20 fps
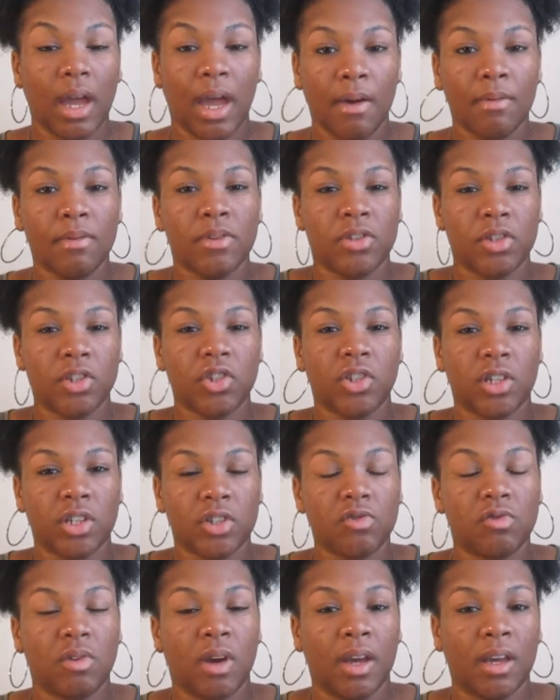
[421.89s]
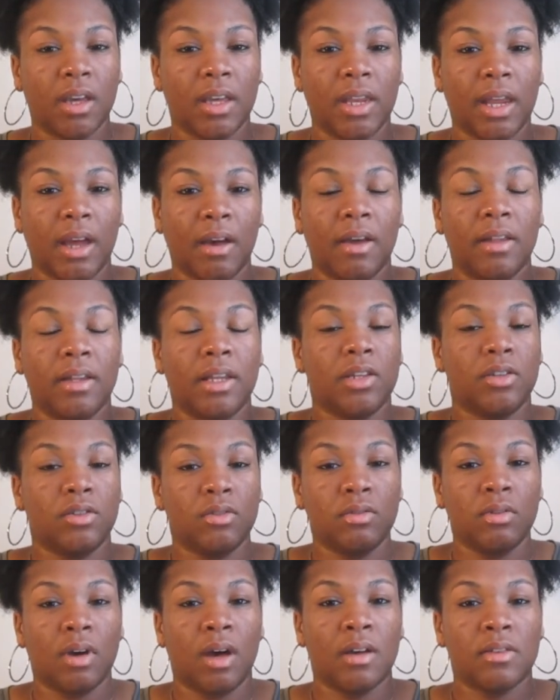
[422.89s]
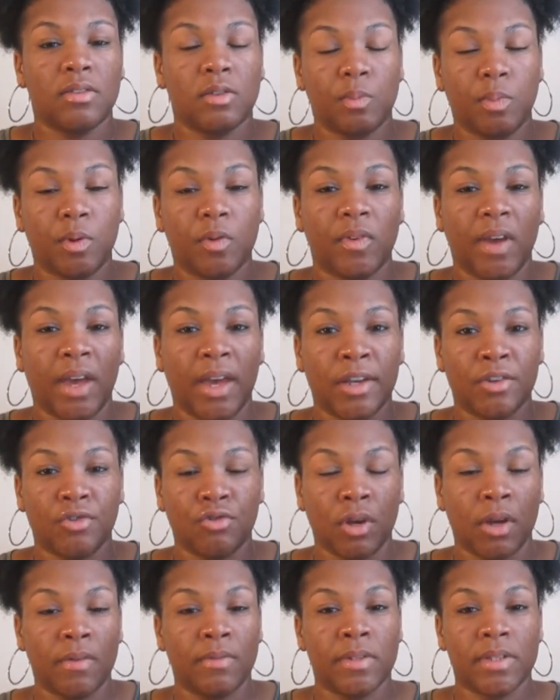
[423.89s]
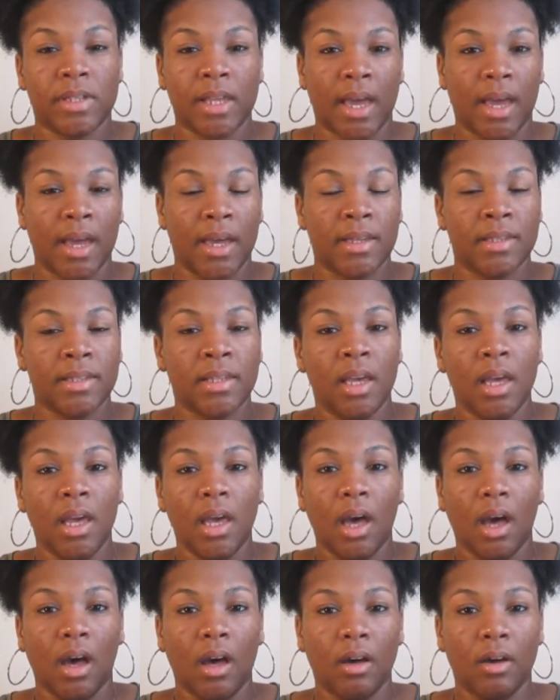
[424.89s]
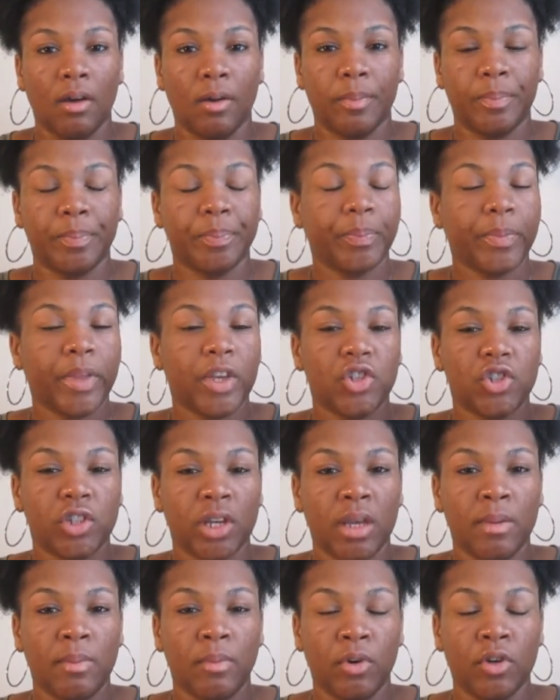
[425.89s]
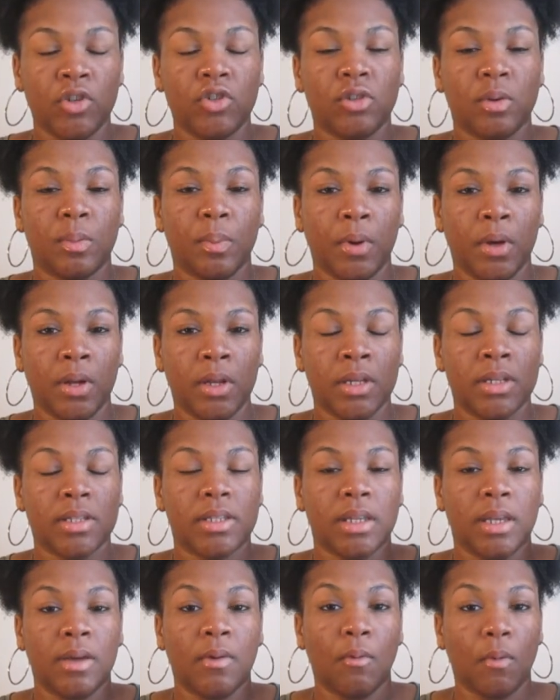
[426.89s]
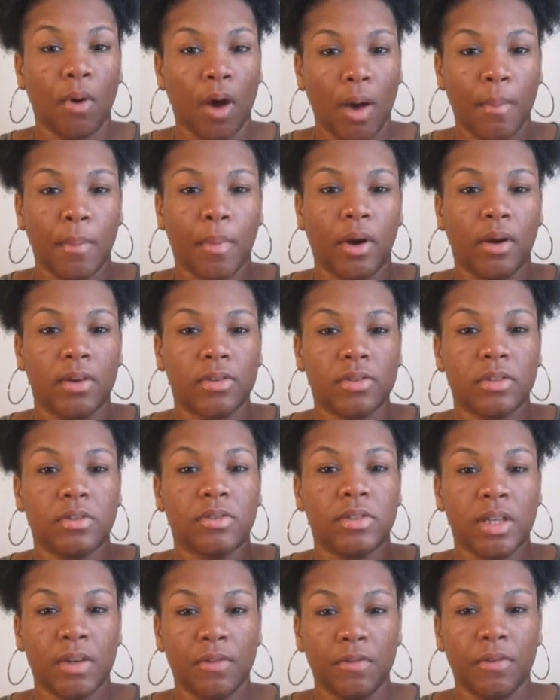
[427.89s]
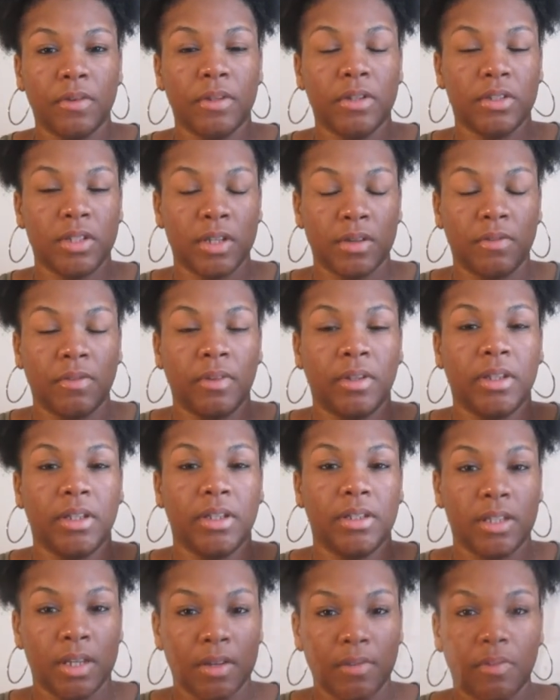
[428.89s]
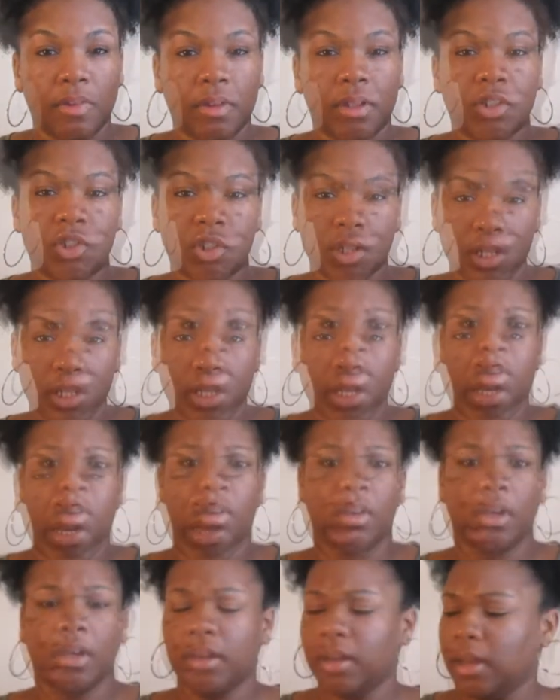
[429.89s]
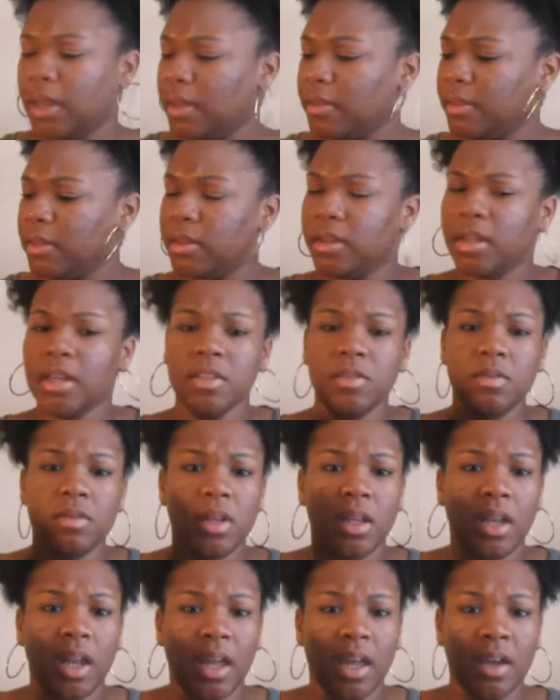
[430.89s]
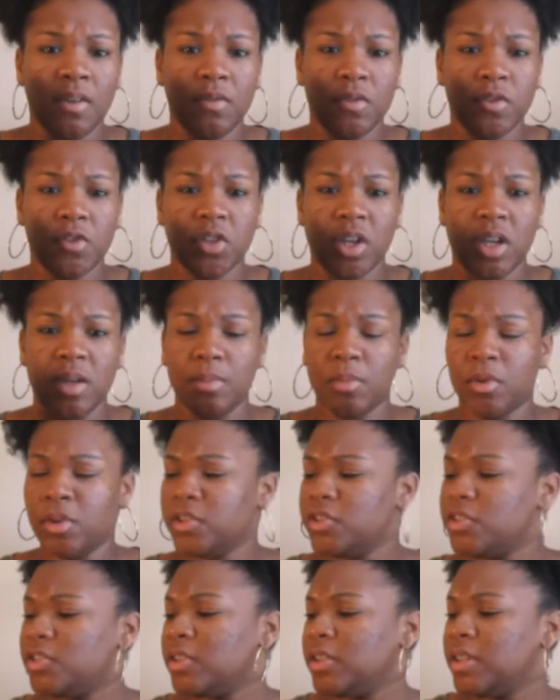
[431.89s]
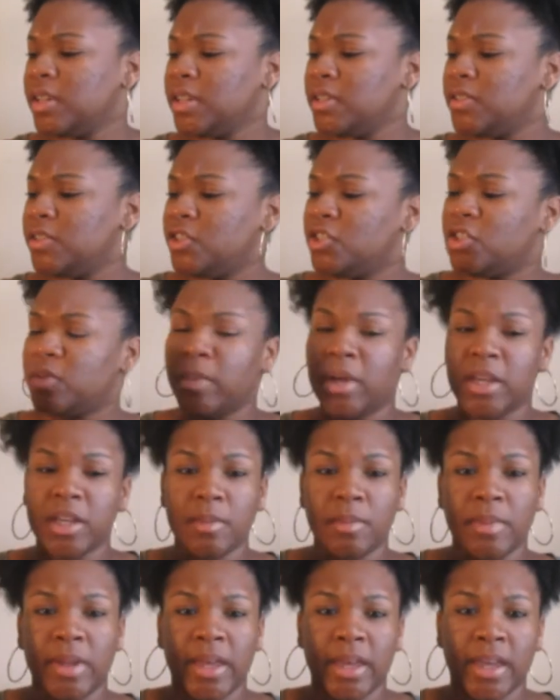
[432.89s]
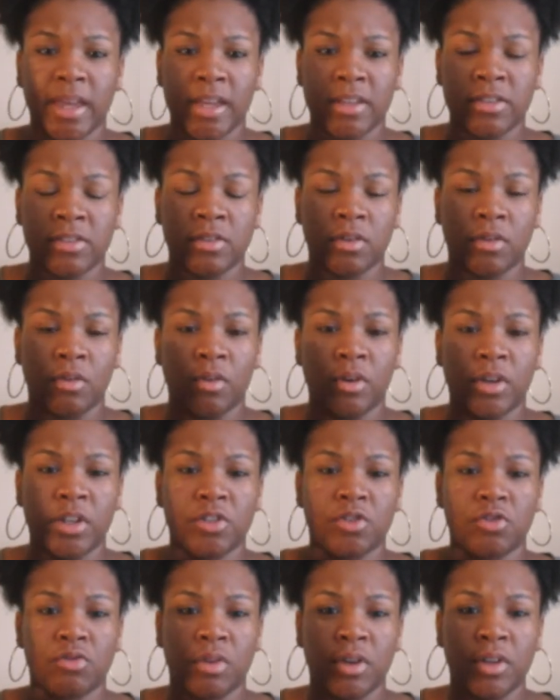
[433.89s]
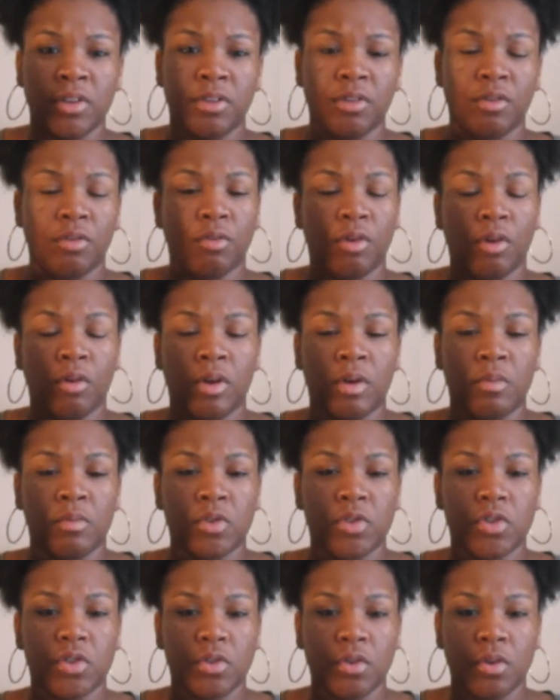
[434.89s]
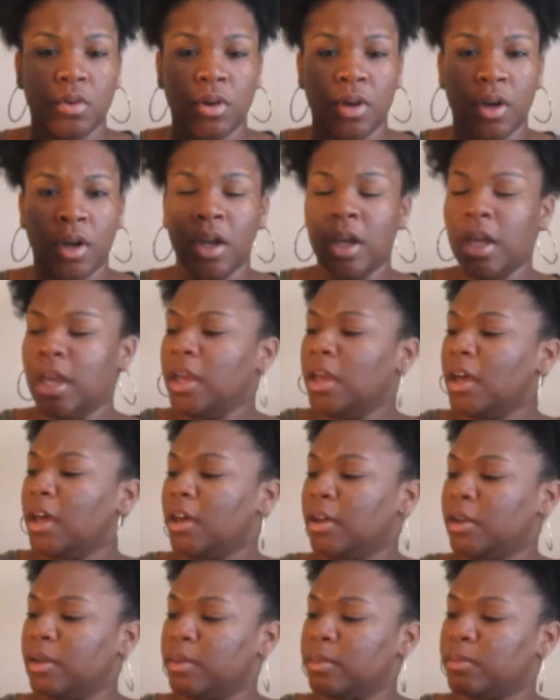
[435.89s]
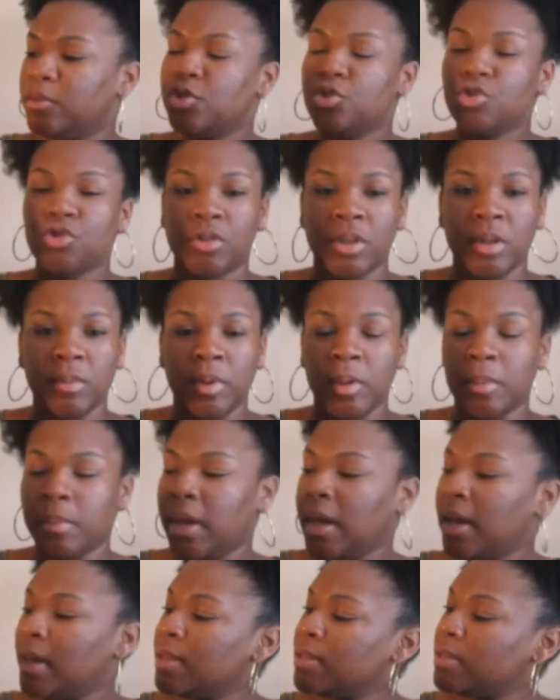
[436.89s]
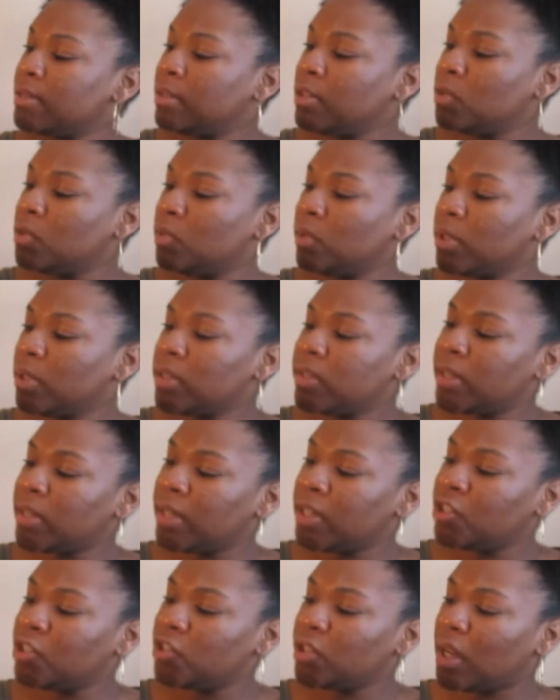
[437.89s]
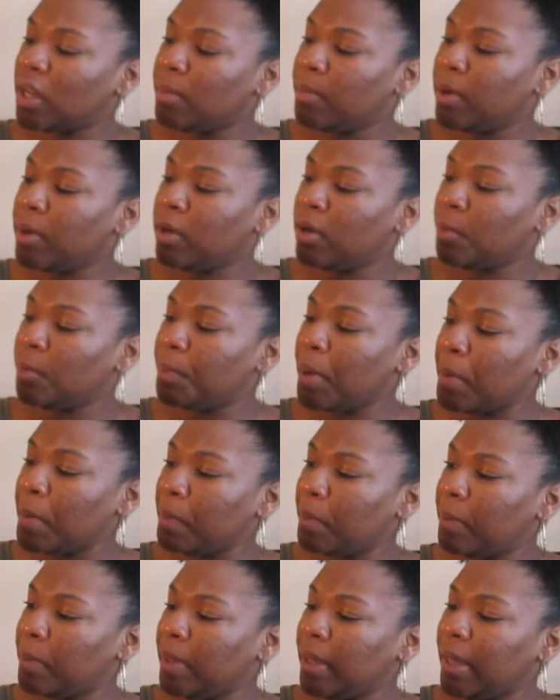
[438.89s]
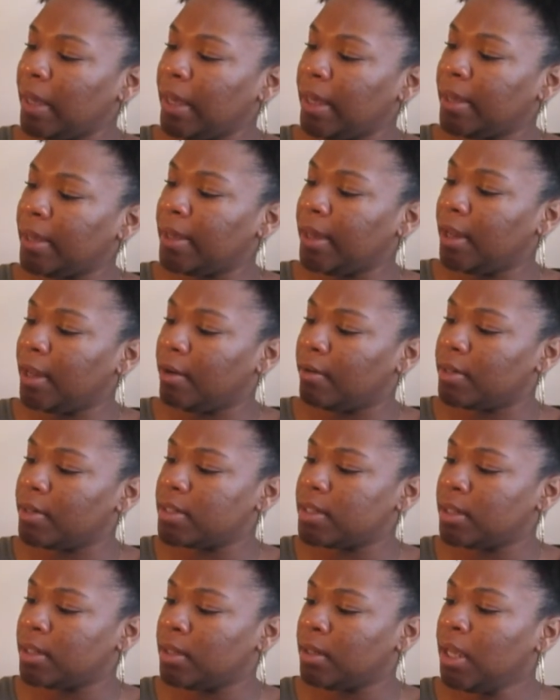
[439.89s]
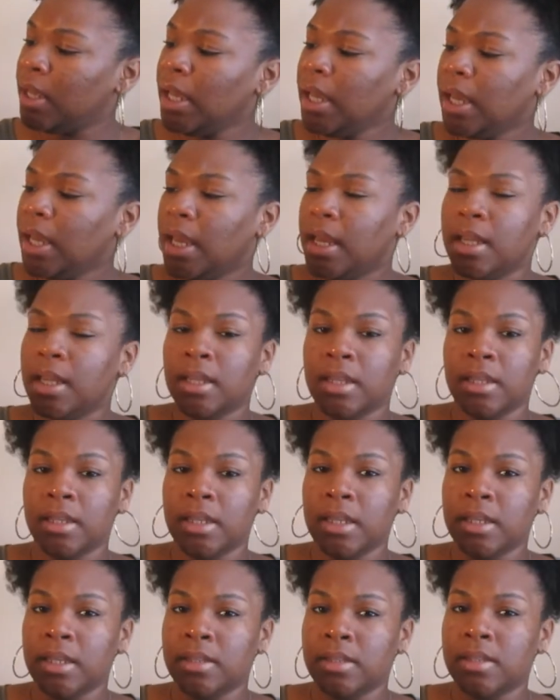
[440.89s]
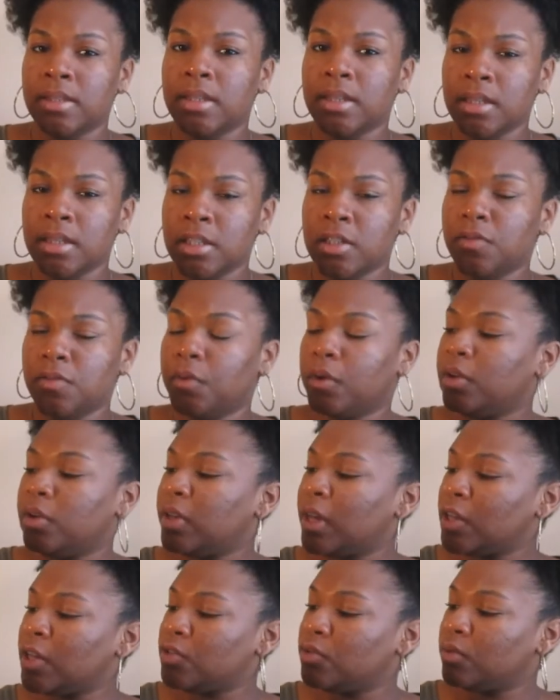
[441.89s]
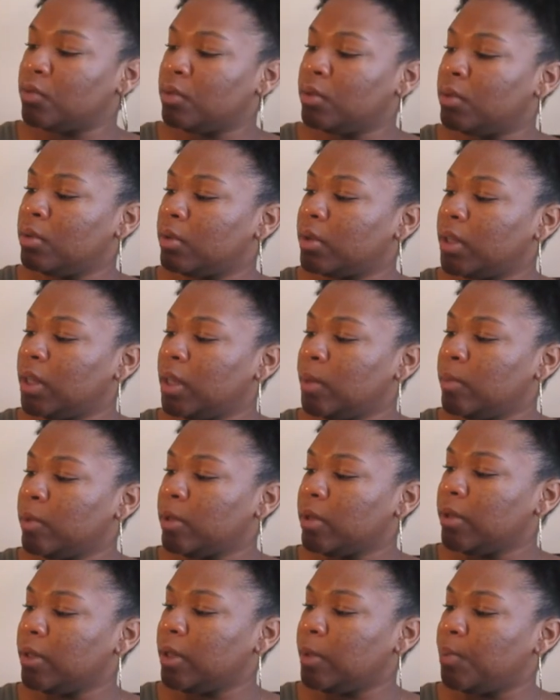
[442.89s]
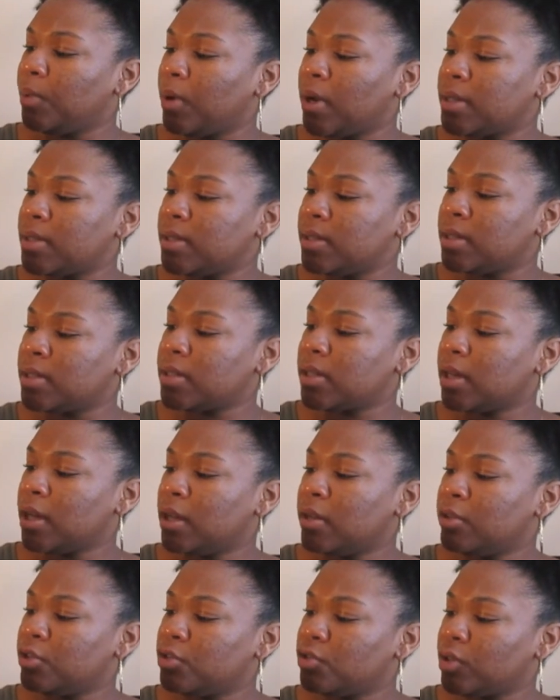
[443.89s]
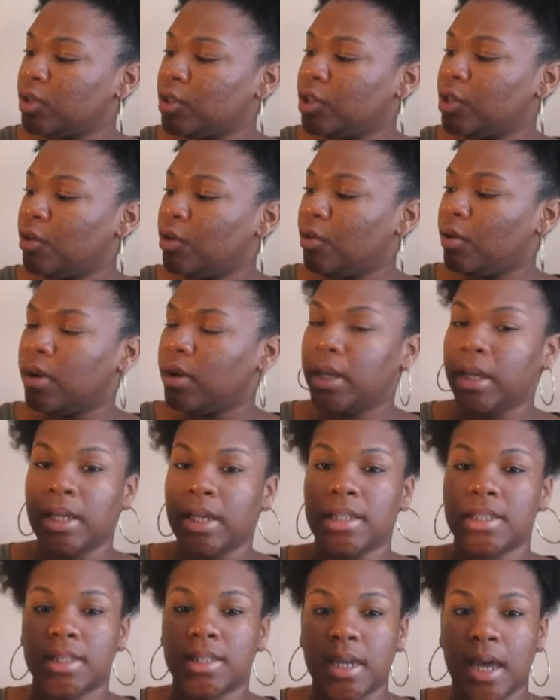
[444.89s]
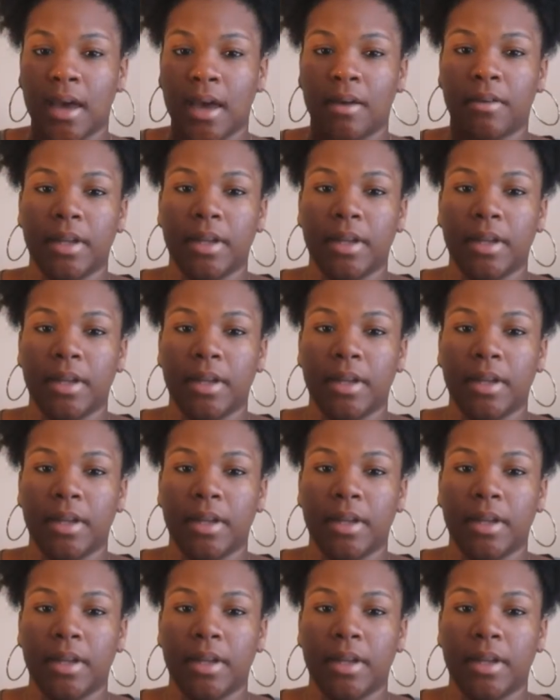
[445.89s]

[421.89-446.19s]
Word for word: I would suggest trying it out. And they do also provide travel size um shea moisture products in walmart so definitely definitely definitely check that okay out. now the next one that i have for shea moisture is the jamaican black castor oil strengthen grow and restore um treatment mask this one contains shea butter peppermint and keratin and this is for natural chemically processed color treated or heat styled